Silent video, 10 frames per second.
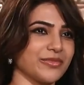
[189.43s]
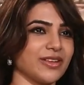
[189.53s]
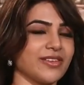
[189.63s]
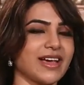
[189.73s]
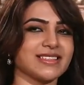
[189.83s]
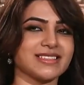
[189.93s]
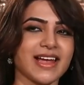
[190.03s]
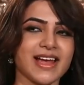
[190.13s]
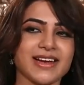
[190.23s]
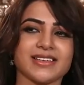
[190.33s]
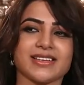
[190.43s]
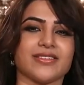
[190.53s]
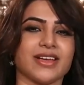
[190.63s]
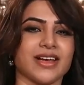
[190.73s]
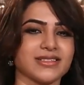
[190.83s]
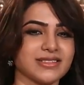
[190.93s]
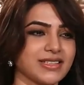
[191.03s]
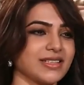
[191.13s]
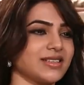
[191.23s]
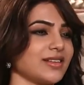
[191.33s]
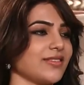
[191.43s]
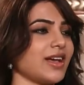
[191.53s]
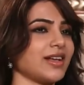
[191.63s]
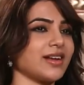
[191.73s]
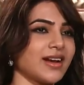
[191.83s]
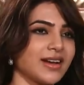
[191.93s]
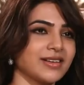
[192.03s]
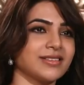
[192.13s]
the way I stand, the way I sit, the way I run,